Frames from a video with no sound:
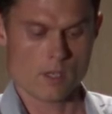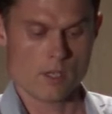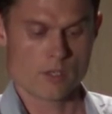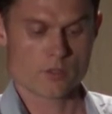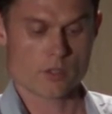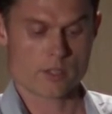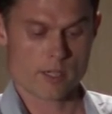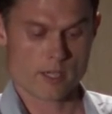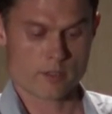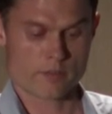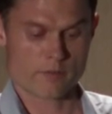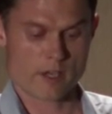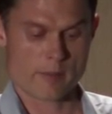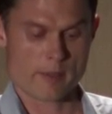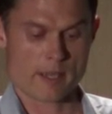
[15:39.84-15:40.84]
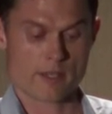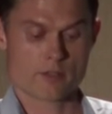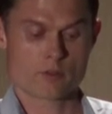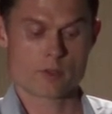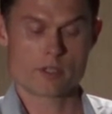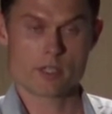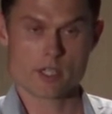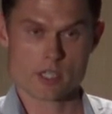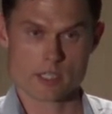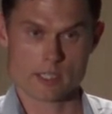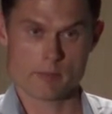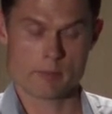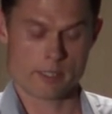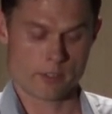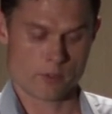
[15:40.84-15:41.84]
So dietary fiber has
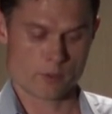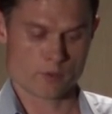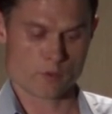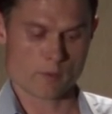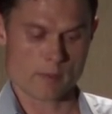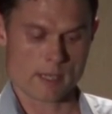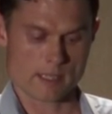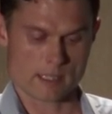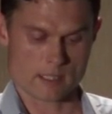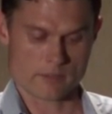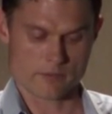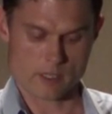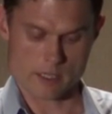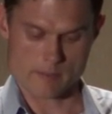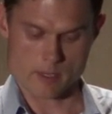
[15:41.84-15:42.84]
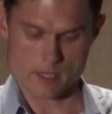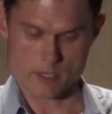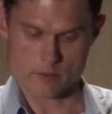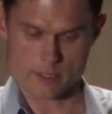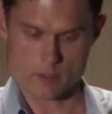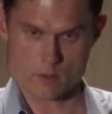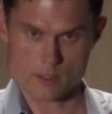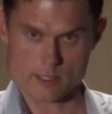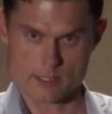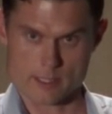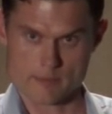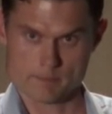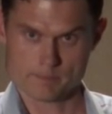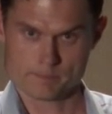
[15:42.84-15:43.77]
traditionally been a useful marker of carbohydrate quality.